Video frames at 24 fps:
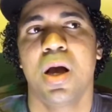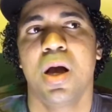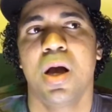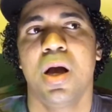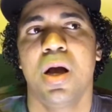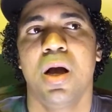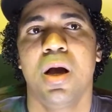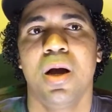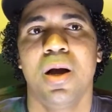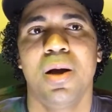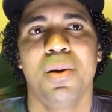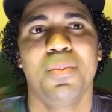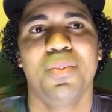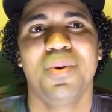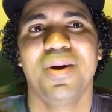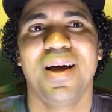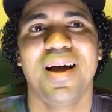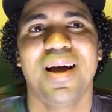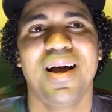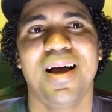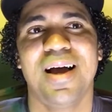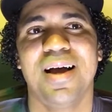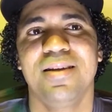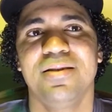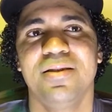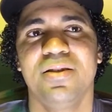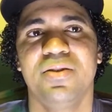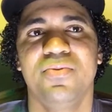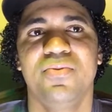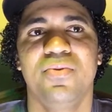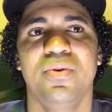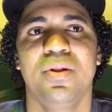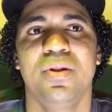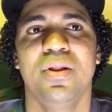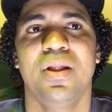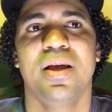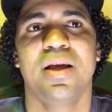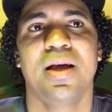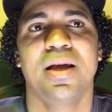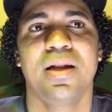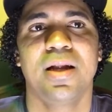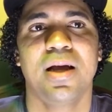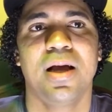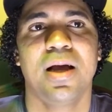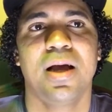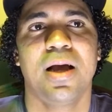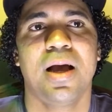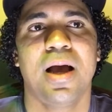But I just feel like
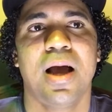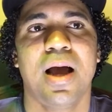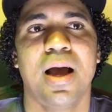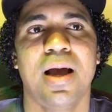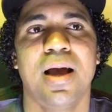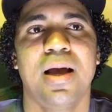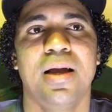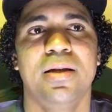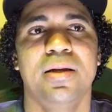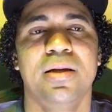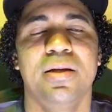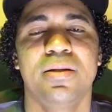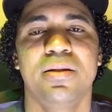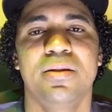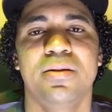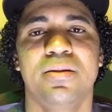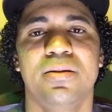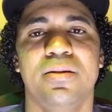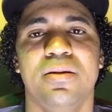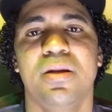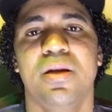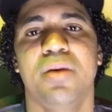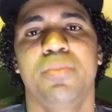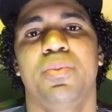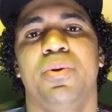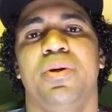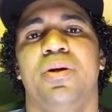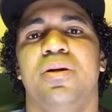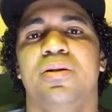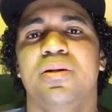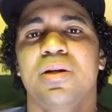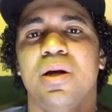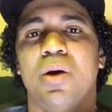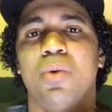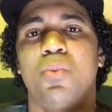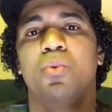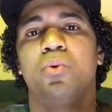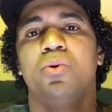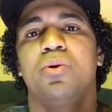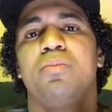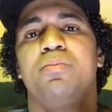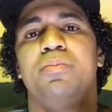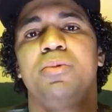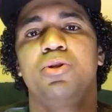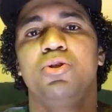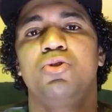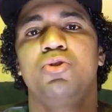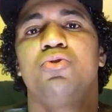I need to say it because I want to
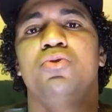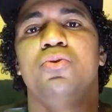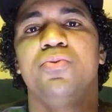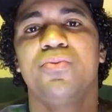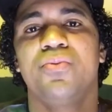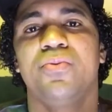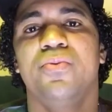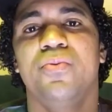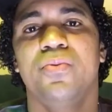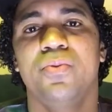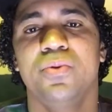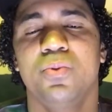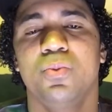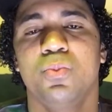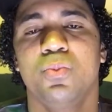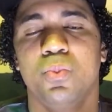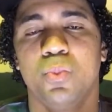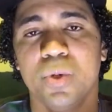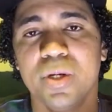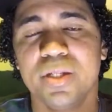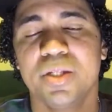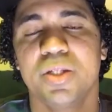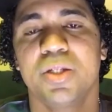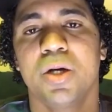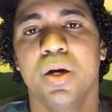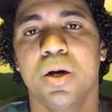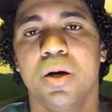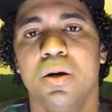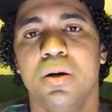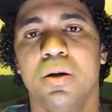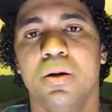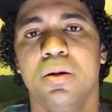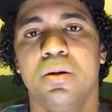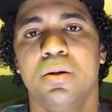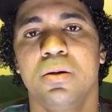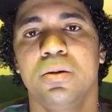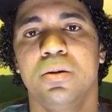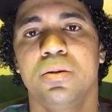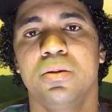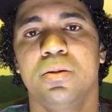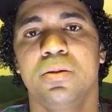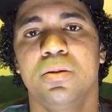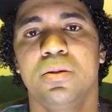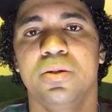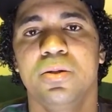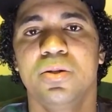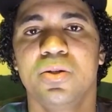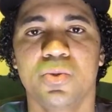be truthful with y'all.
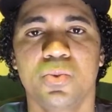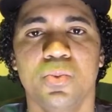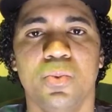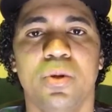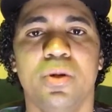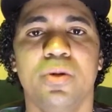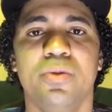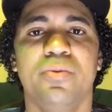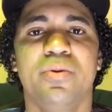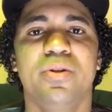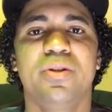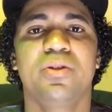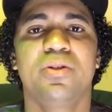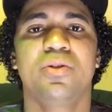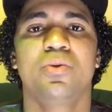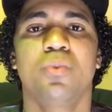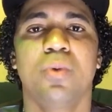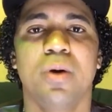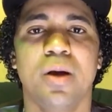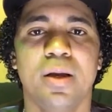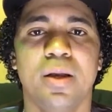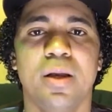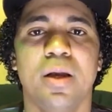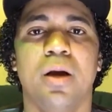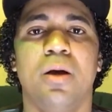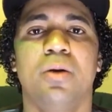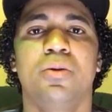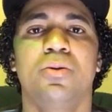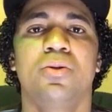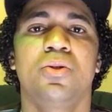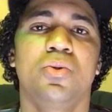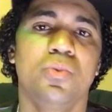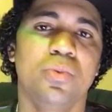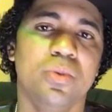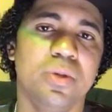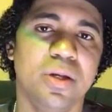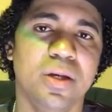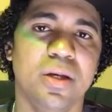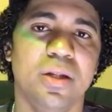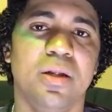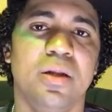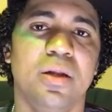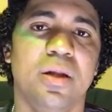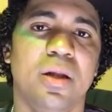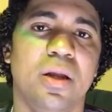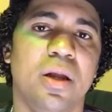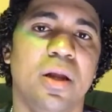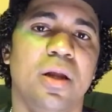This is one of the reasons why y'all tune in
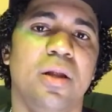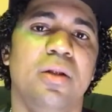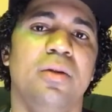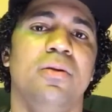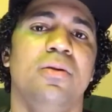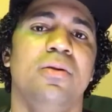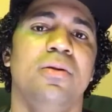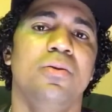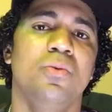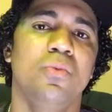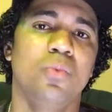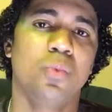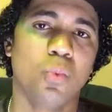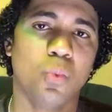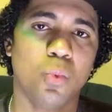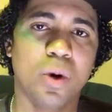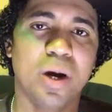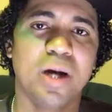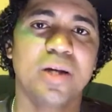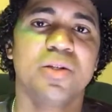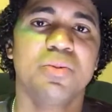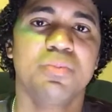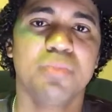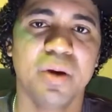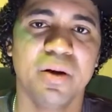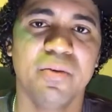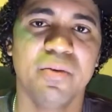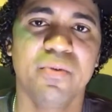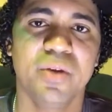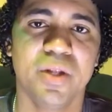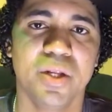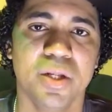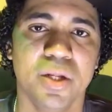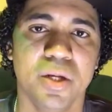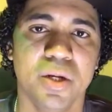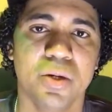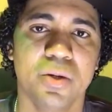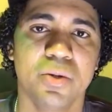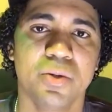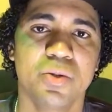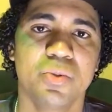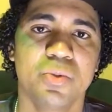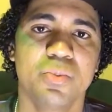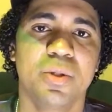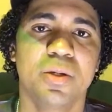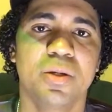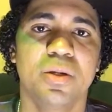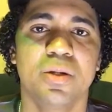and watch my videos,
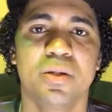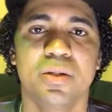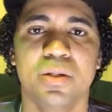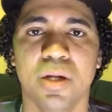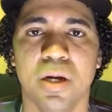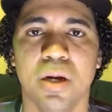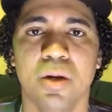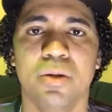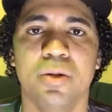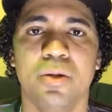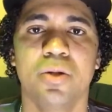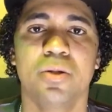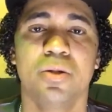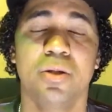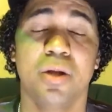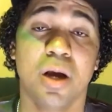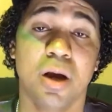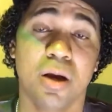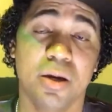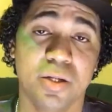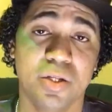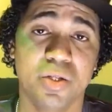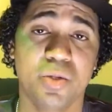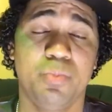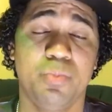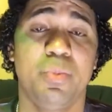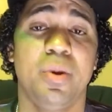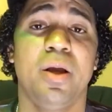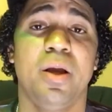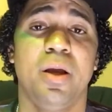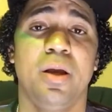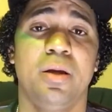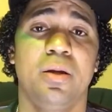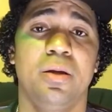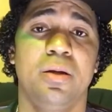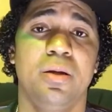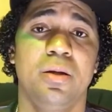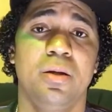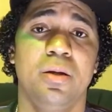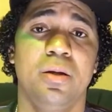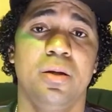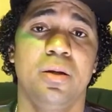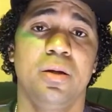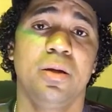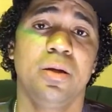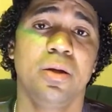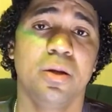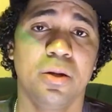because y'all expect,
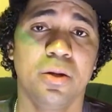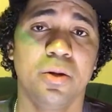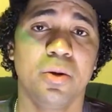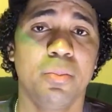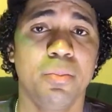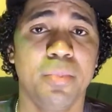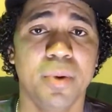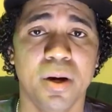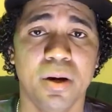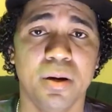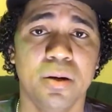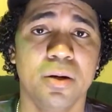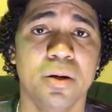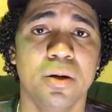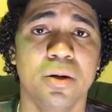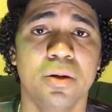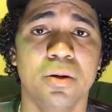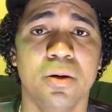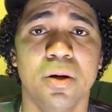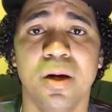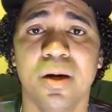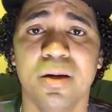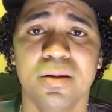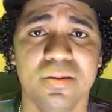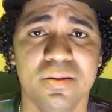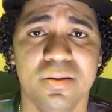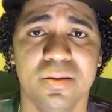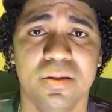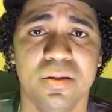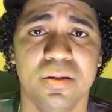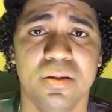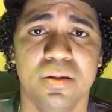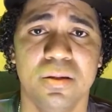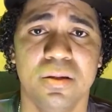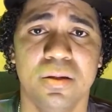you know, bare knuckle honesty